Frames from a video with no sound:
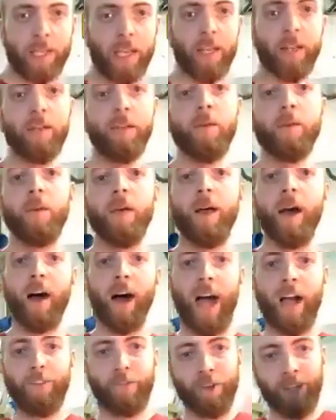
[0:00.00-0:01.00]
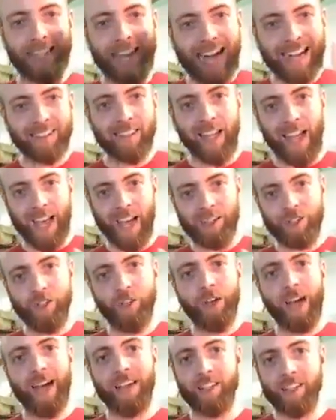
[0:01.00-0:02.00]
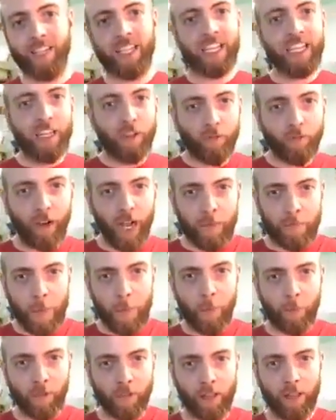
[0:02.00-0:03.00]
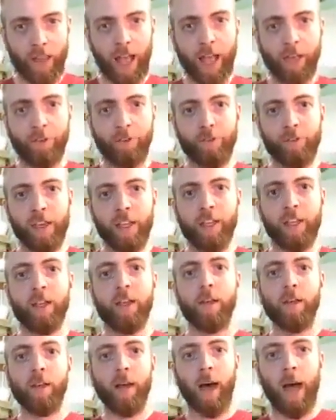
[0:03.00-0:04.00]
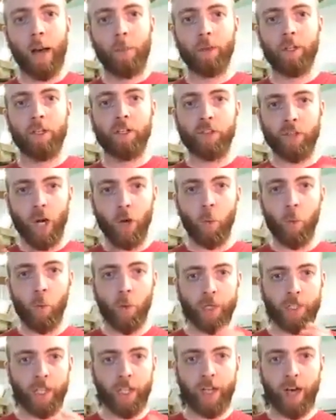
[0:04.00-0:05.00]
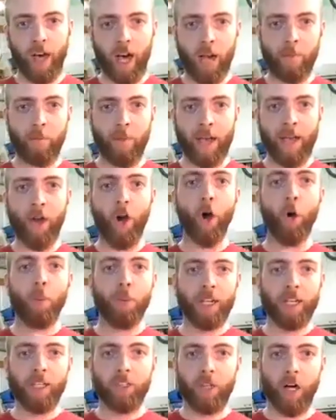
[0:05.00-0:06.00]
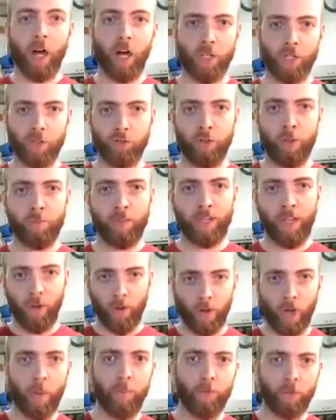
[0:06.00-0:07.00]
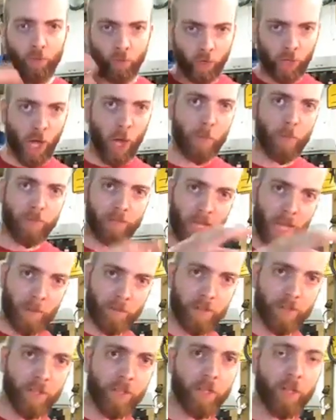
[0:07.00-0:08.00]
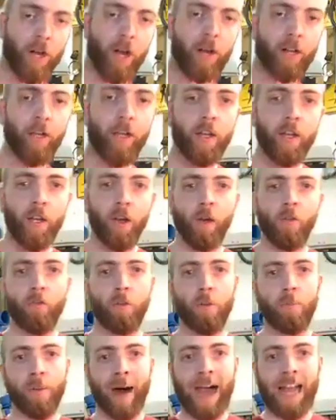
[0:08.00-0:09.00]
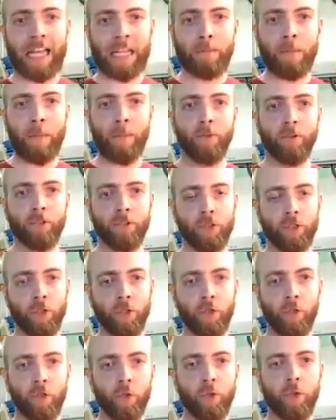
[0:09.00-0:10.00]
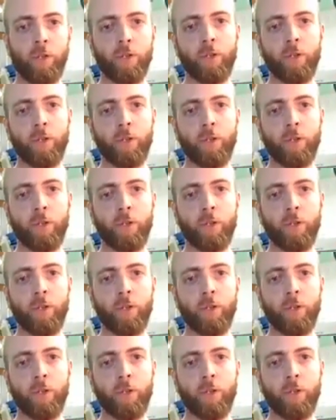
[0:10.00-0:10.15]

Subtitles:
in. I forgot to ask you guys to invite people to the live feed. I'm going to start working on my opening talk script that I'll come through a couple times in the talk, reminding people to